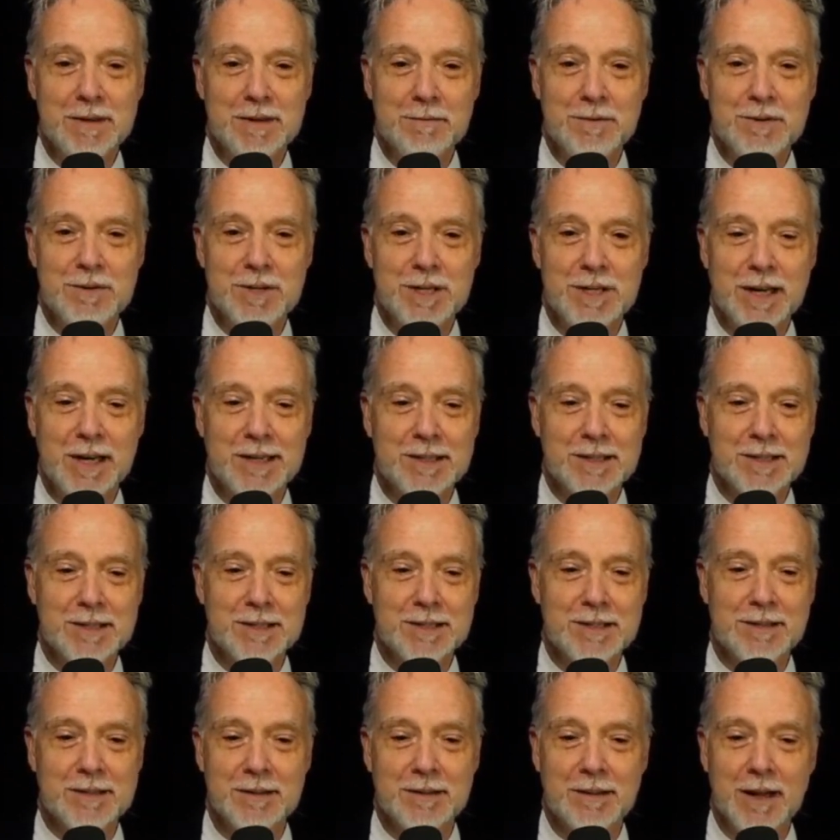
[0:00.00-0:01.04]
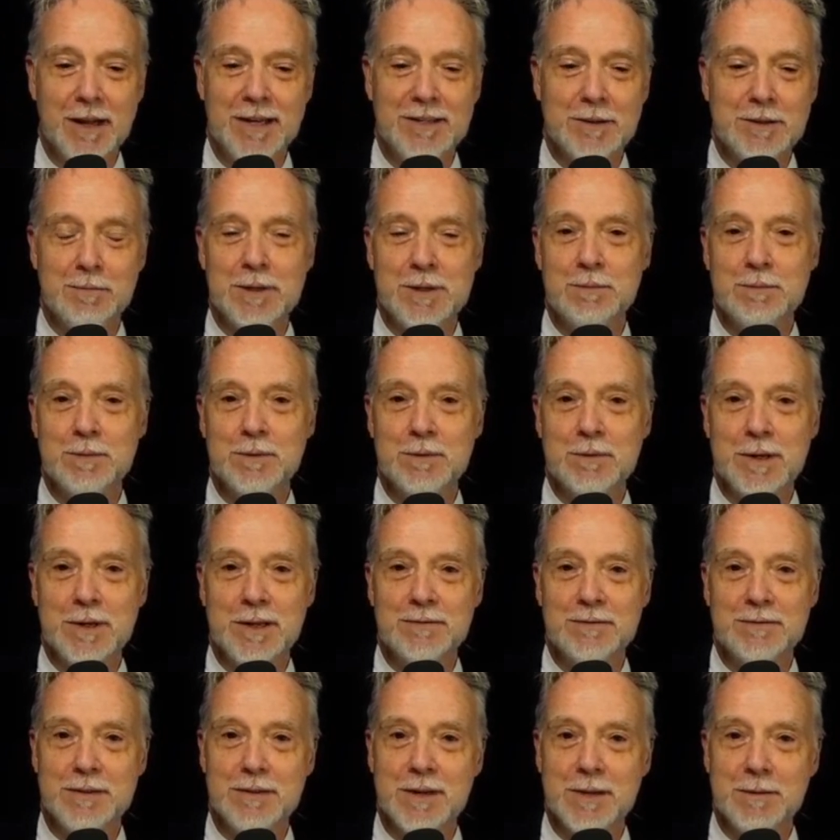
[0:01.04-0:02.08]
and it rejects lots of people right
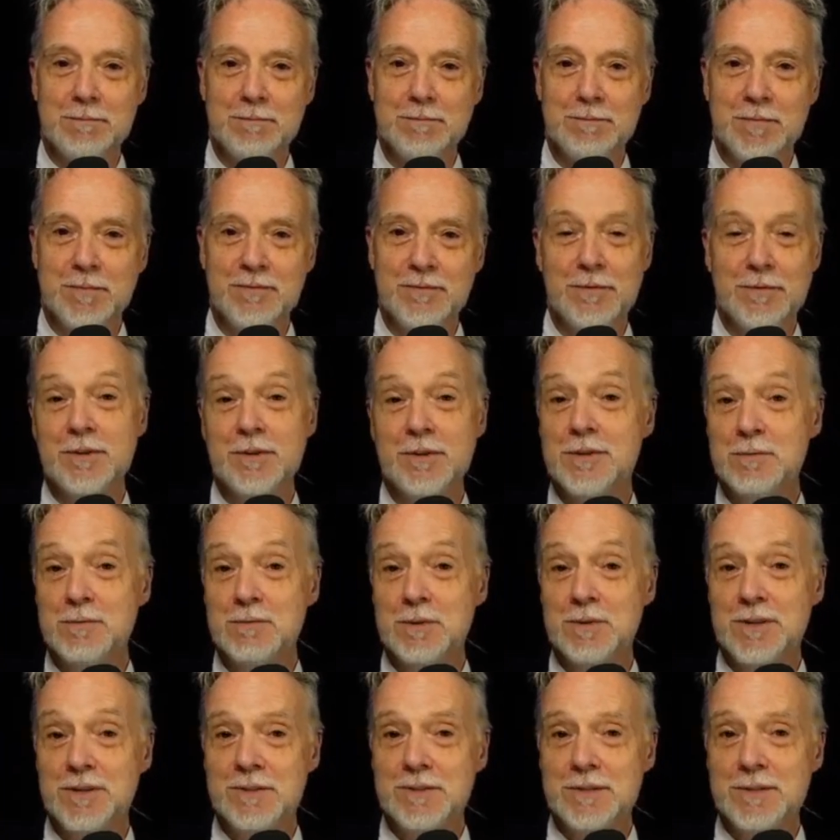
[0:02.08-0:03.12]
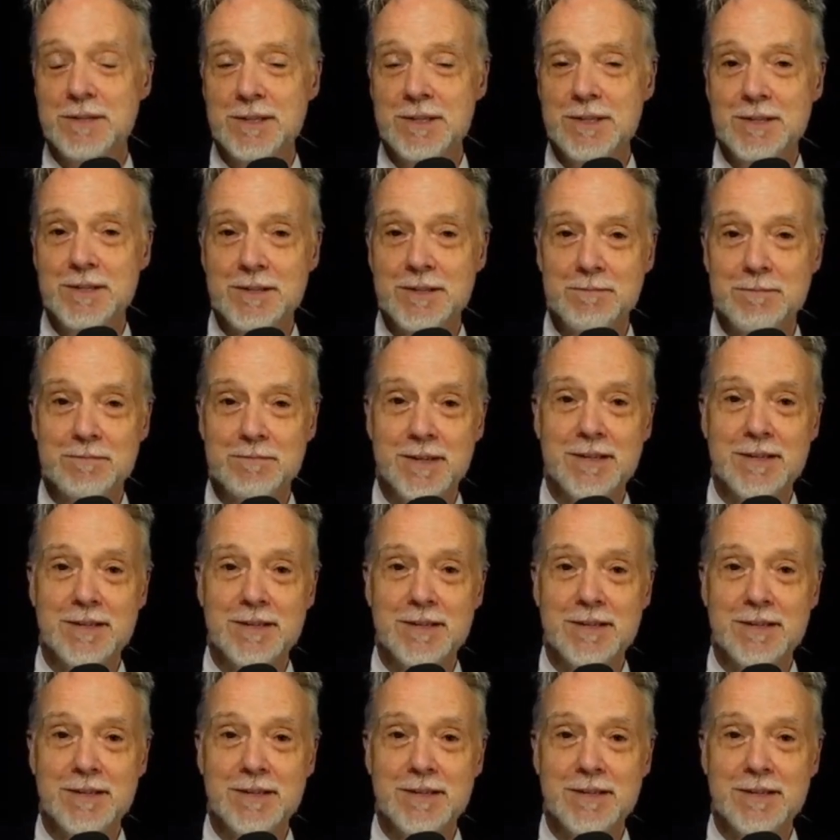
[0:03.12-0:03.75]
off the top before a human even sees them.